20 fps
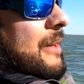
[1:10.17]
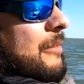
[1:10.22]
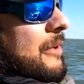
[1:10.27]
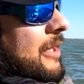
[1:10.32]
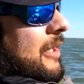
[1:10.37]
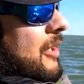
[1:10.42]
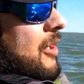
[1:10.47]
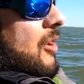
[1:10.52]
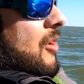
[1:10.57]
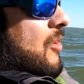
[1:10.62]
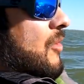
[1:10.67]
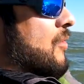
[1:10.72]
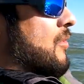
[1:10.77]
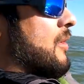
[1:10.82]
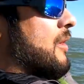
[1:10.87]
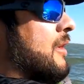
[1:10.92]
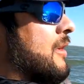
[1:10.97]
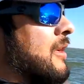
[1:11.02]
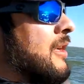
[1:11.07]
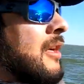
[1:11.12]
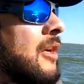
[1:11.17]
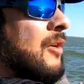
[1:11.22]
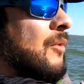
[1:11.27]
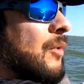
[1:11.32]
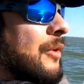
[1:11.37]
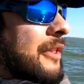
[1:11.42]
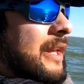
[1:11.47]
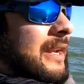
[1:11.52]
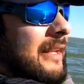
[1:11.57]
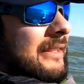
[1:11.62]
I'm going to go
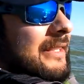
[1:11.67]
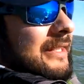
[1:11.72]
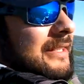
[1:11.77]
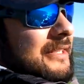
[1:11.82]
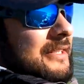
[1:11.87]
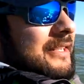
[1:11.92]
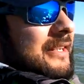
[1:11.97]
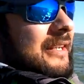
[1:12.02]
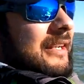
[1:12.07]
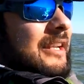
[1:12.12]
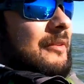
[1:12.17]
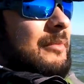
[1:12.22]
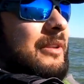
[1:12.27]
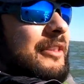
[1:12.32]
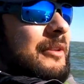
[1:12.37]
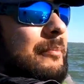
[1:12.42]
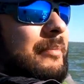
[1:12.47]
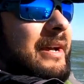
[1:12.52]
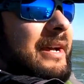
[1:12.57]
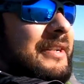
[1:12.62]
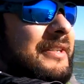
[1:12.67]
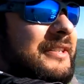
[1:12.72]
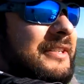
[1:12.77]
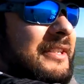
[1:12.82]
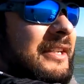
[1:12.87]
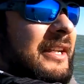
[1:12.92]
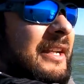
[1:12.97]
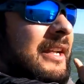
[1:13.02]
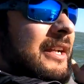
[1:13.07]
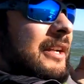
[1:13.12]
with anything that's going to give me the best
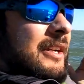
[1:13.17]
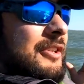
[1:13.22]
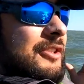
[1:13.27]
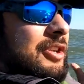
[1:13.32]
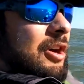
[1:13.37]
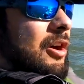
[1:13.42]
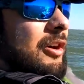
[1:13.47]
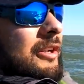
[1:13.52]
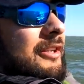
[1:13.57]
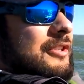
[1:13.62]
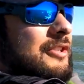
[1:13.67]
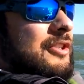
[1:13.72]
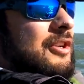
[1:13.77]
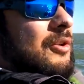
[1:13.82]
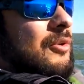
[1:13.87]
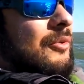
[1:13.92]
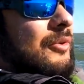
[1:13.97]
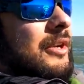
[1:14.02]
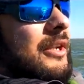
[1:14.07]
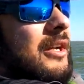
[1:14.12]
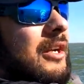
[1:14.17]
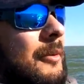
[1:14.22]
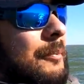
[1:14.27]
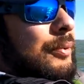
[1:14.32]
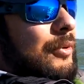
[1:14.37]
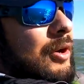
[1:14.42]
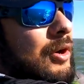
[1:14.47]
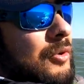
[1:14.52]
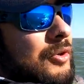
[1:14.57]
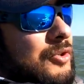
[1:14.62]
target zone
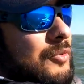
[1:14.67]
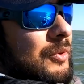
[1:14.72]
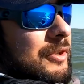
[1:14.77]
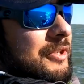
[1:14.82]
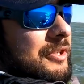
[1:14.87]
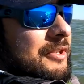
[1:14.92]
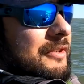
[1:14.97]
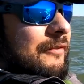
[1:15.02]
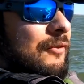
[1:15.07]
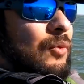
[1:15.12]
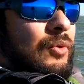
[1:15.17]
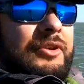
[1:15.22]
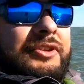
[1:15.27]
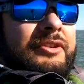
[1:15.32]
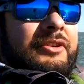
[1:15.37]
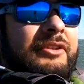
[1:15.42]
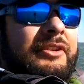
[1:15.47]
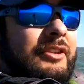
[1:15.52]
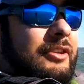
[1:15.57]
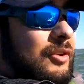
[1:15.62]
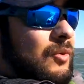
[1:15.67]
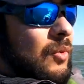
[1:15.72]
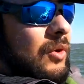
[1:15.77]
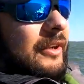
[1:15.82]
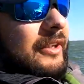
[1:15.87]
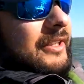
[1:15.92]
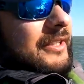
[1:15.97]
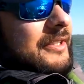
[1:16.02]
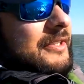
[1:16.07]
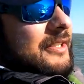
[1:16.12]
approach, which is of course your
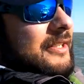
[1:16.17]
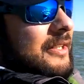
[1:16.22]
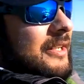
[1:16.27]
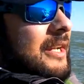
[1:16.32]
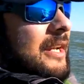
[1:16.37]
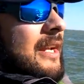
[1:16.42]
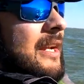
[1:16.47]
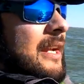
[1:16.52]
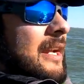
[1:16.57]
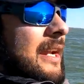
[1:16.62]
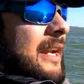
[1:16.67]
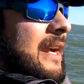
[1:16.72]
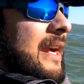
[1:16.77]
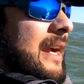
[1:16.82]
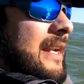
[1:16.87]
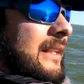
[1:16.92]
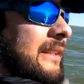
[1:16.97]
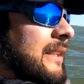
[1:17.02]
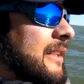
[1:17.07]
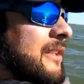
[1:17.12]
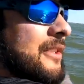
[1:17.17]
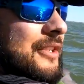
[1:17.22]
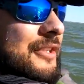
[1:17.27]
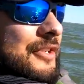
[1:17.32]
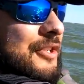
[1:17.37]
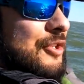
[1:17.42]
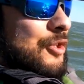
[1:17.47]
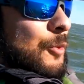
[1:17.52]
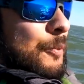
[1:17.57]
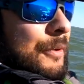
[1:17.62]
corkies and anything that's
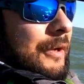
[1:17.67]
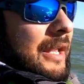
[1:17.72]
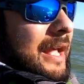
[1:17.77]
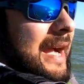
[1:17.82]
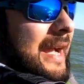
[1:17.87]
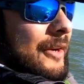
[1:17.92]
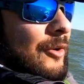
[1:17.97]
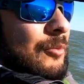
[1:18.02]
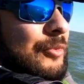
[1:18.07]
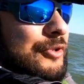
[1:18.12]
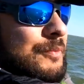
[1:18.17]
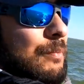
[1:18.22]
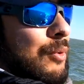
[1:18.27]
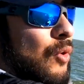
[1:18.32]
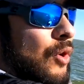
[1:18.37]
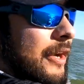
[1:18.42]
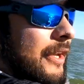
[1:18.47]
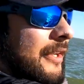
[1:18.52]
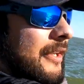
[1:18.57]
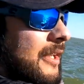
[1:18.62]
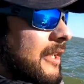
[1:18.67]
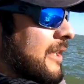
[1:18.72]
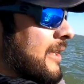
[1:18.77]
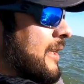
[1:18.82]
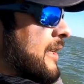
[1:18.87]
just super light, almost buoyant.